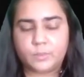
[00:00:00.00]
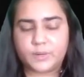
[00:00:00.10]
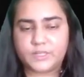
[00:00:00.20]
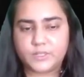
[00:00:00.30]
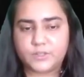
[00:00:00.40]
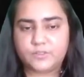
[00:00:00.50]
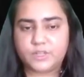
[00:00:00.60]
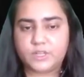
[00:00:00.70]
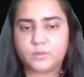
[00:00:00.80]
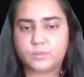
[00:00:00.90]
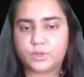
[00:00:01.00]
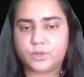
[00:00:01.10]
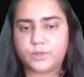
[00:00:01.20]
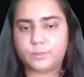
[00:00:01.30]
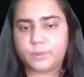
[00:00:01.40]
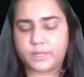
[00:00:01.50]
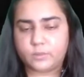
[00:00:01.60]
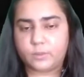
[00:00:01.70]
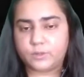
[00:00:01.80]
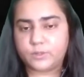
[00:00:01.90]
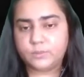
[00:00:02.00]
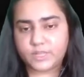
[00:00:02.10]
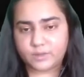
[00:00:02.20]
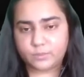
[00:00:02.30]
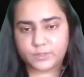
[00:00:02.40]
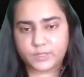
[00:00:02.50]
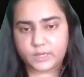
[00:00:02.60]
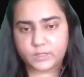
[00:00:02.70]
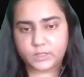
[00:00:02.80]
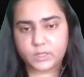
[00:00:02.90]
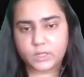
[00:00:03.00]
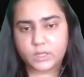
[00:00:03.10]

percent of income earned by the bottom 10%